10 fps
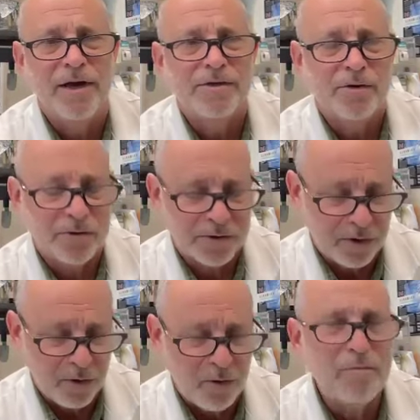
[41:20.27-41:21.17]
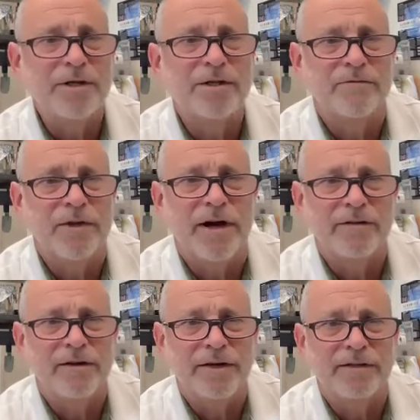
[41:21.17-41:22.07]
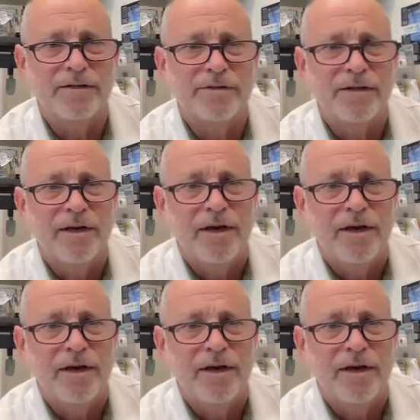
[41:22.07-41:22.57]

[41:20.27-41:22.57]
So there's a whole bunch of guidelines